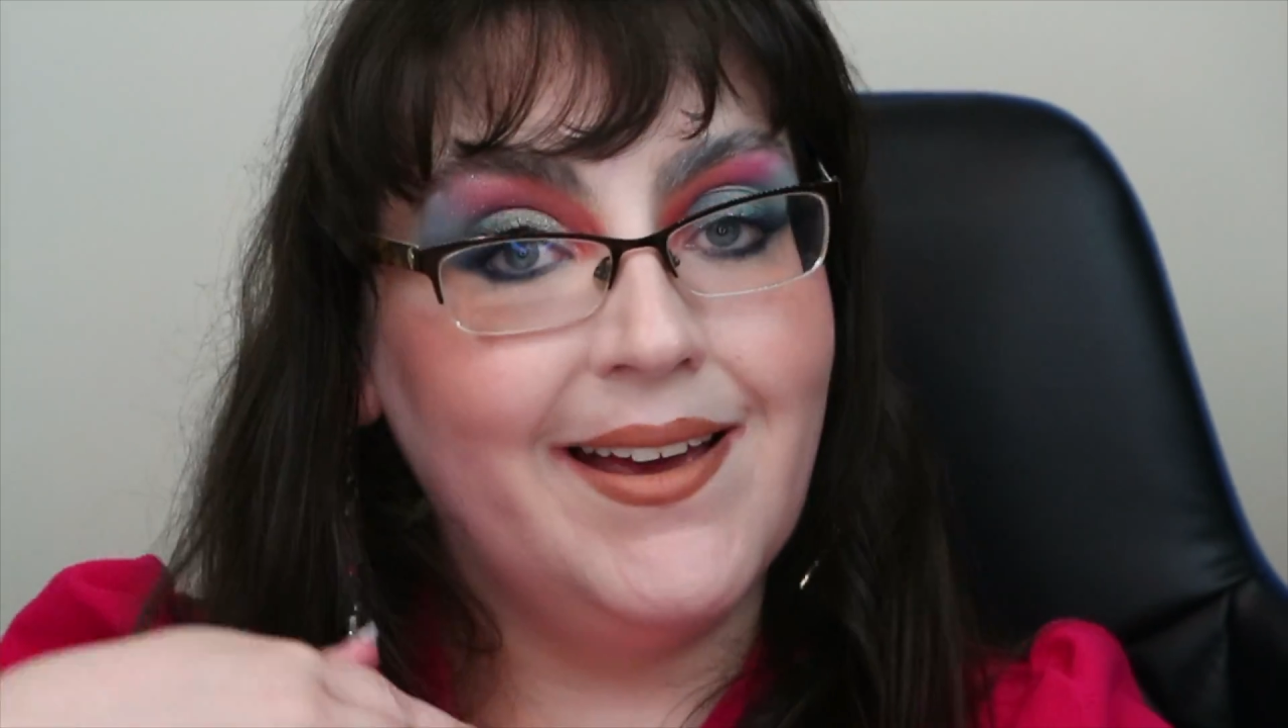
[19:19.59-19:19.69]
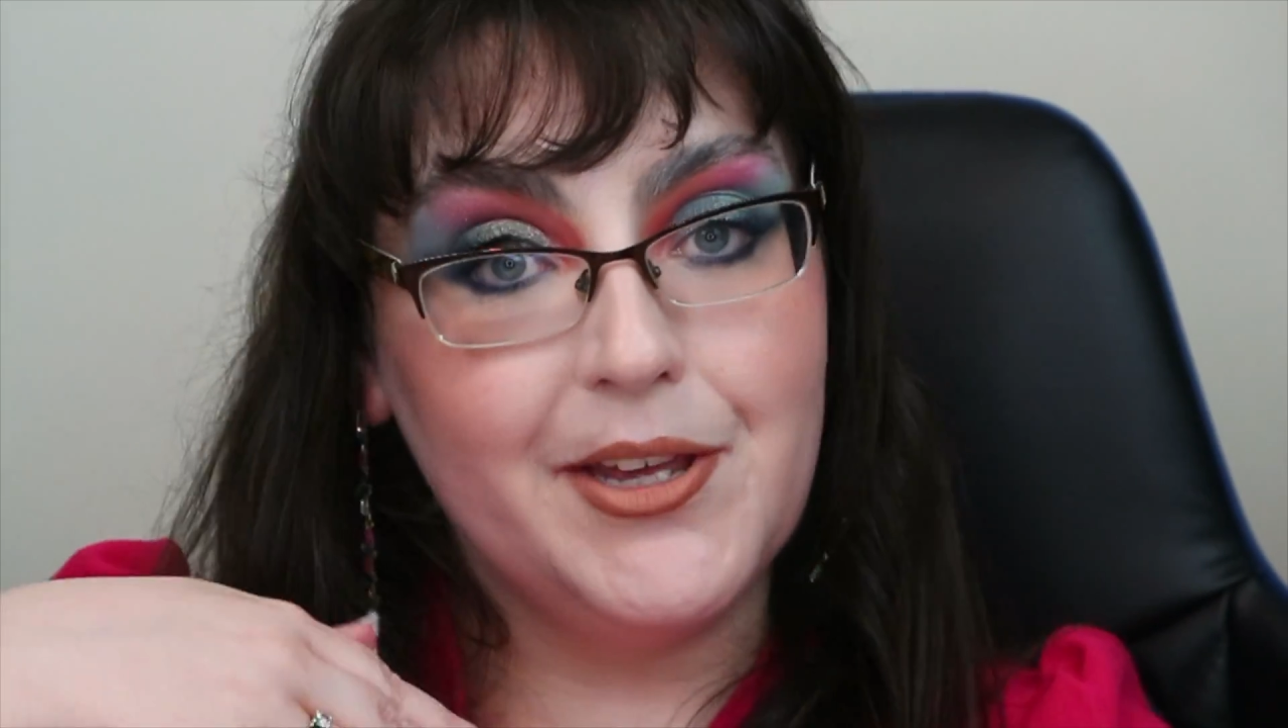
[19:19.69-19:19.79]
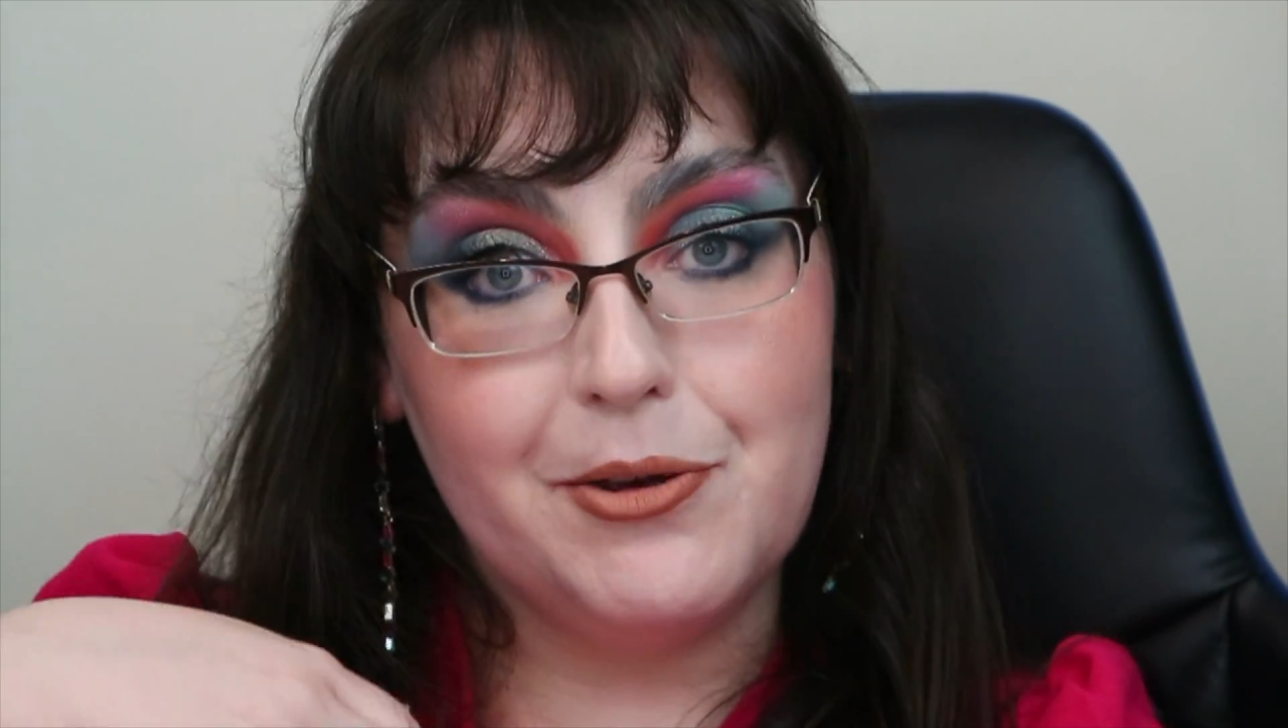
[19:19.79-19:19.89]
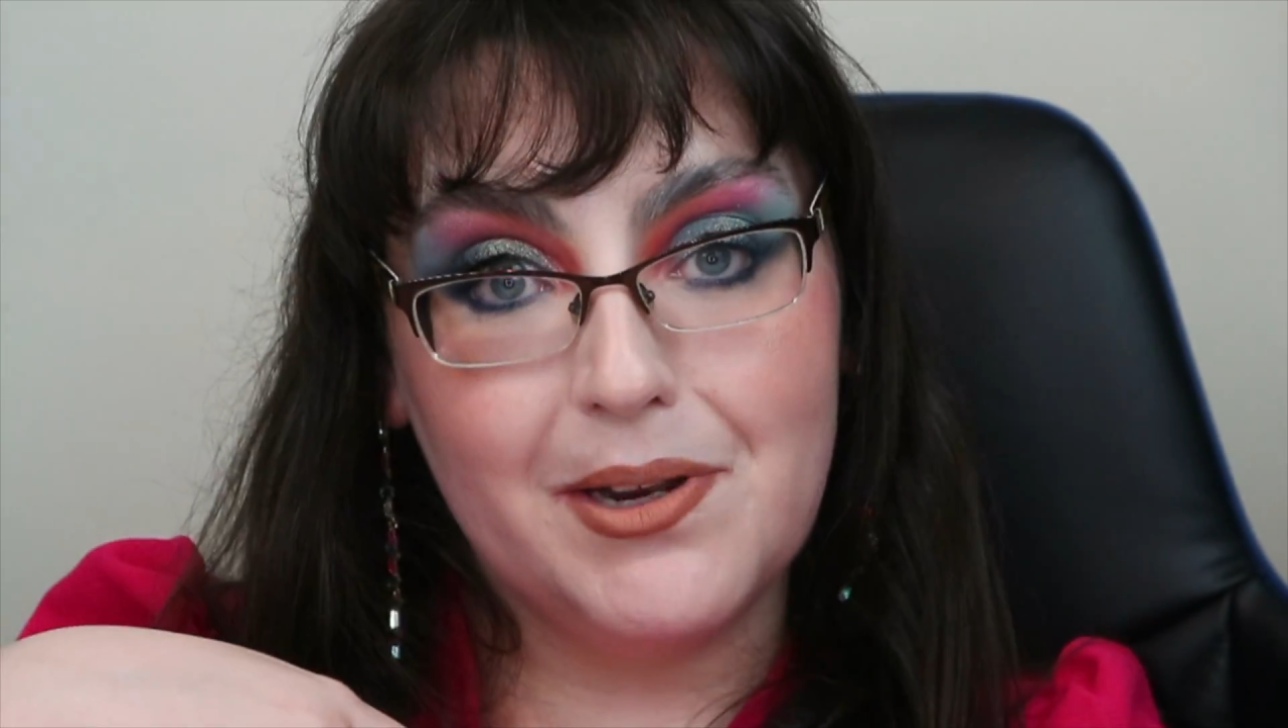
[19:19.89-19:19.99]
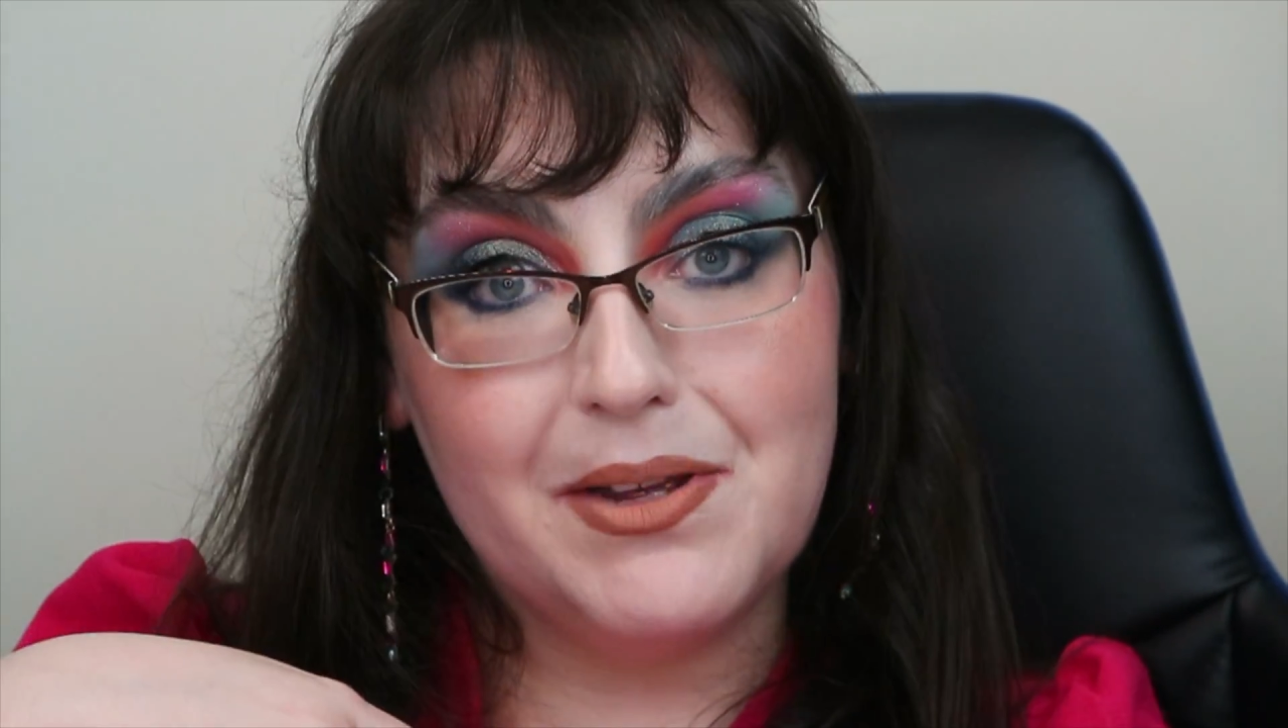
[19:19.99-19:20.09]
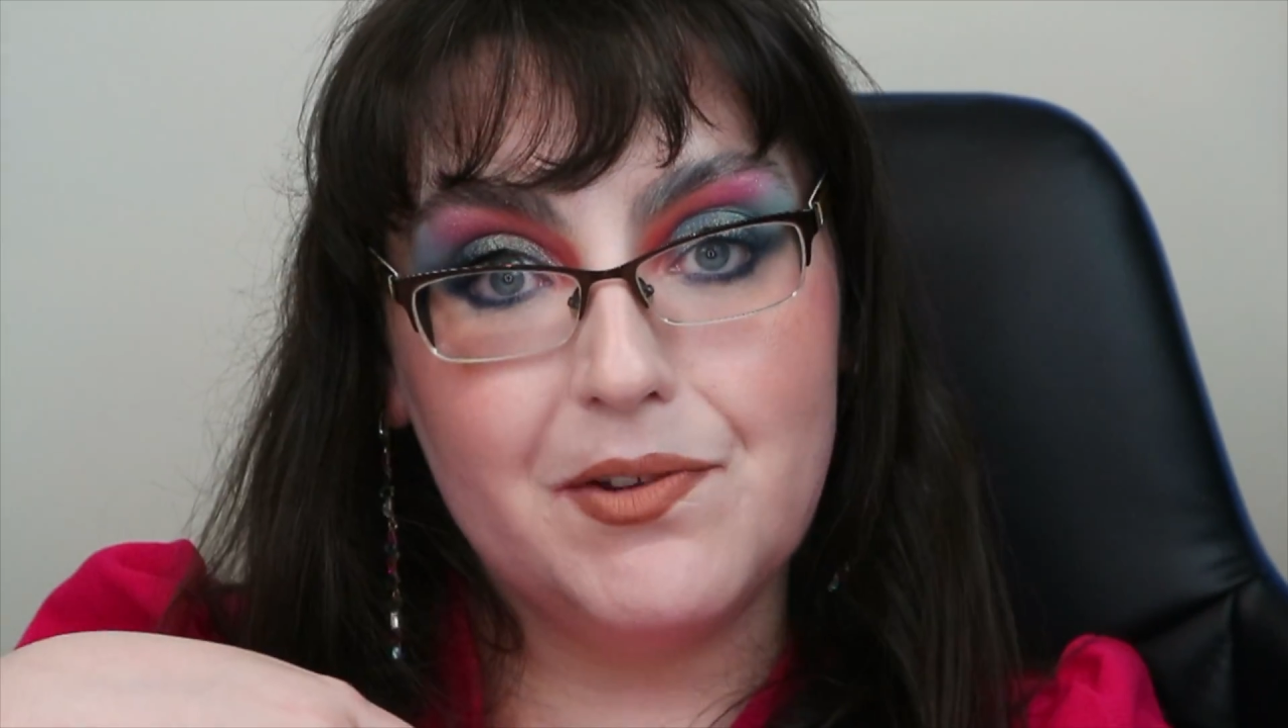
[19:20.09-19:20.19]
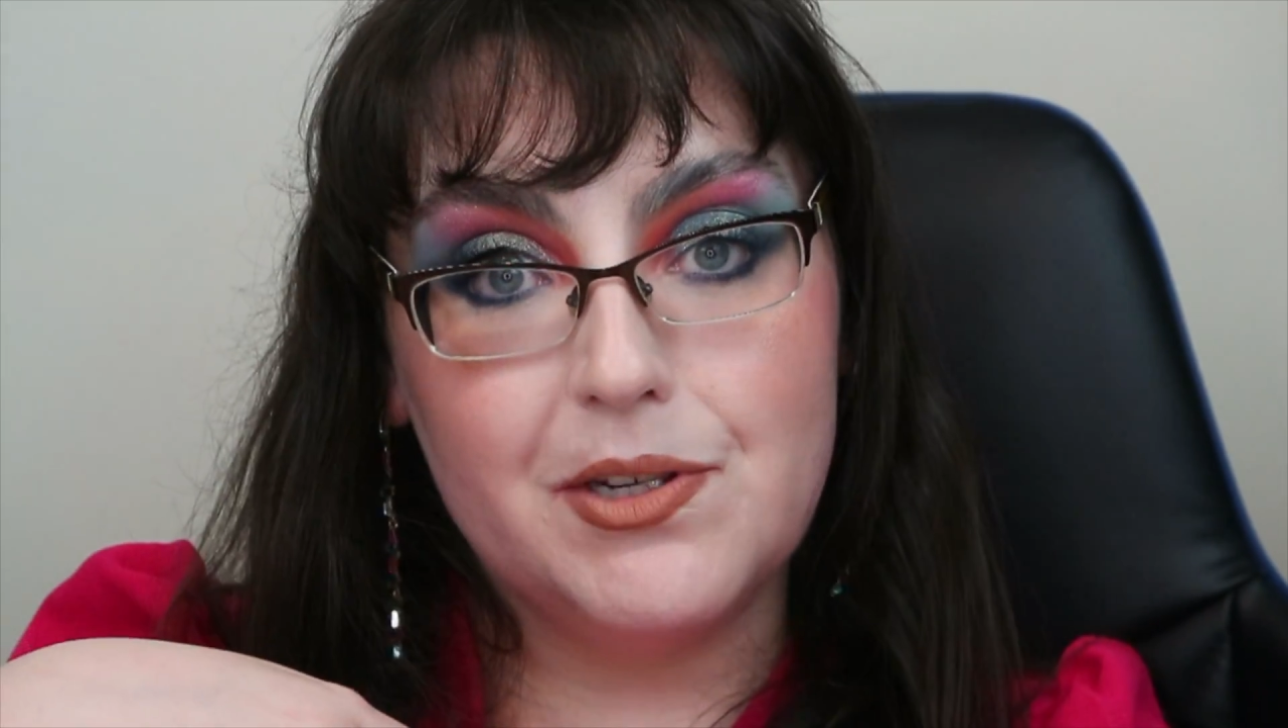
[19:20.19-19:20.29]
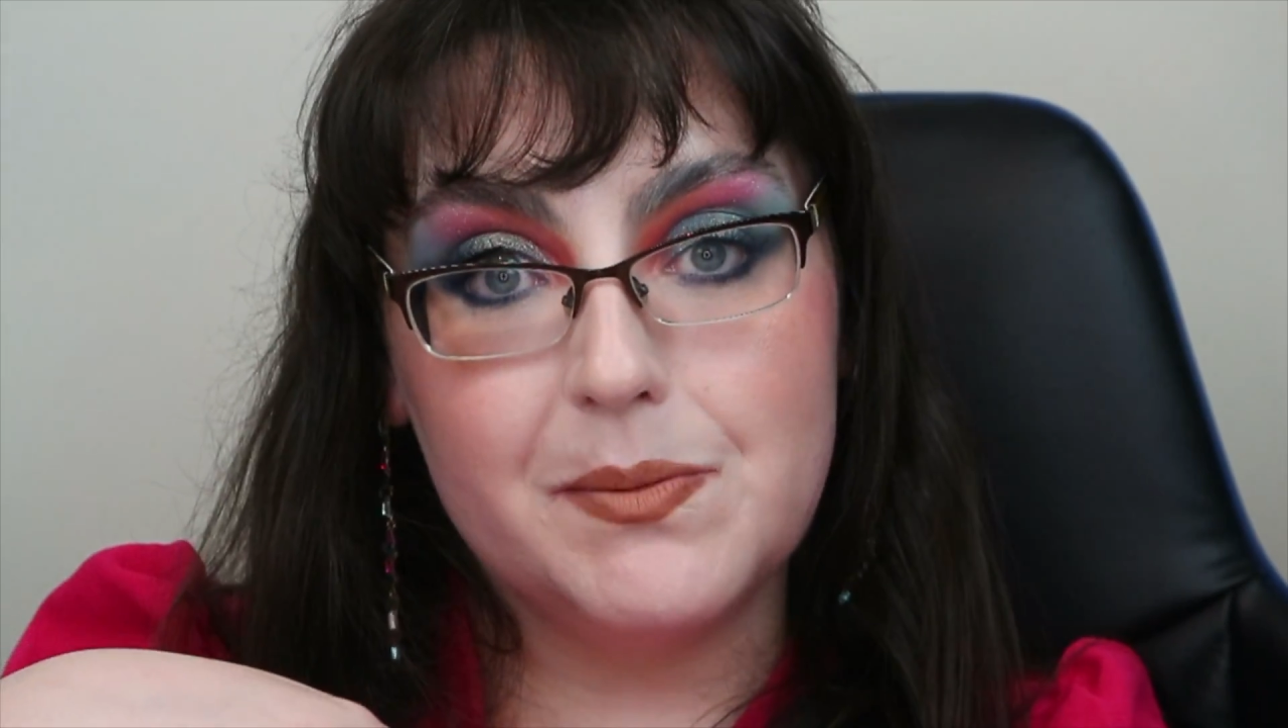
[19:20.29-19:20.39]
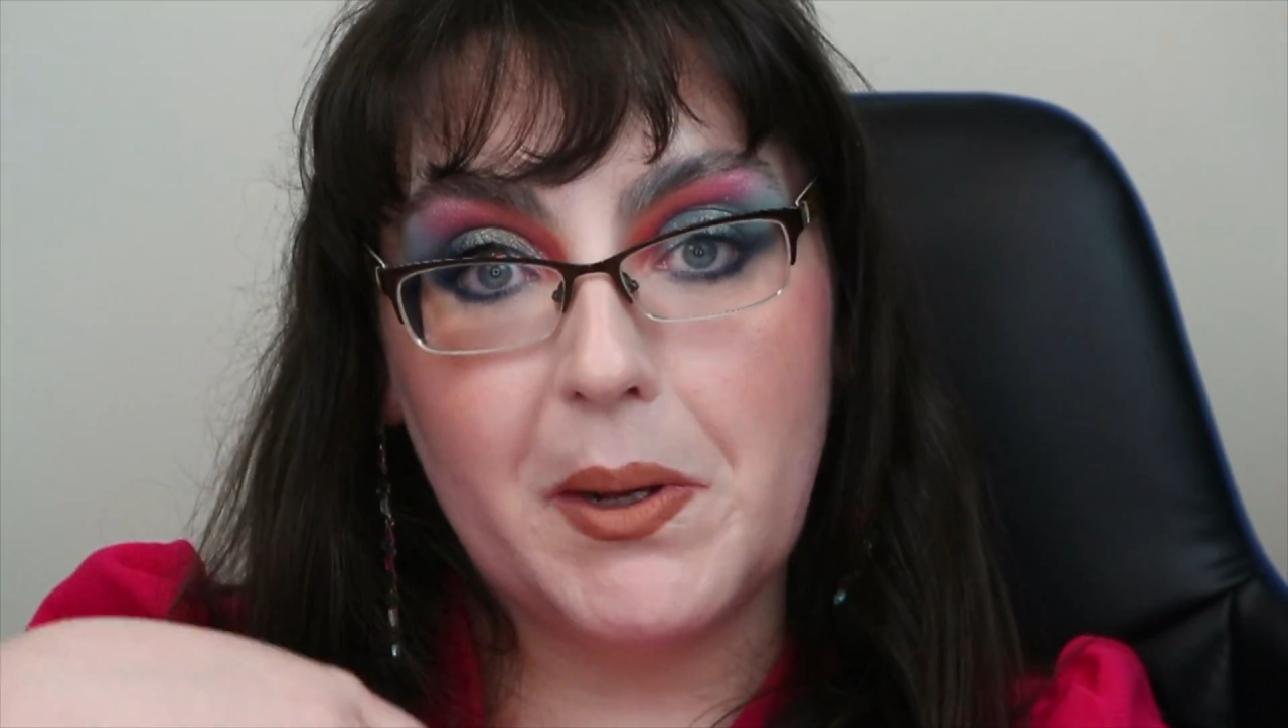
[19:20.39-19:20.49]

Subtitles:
You can even use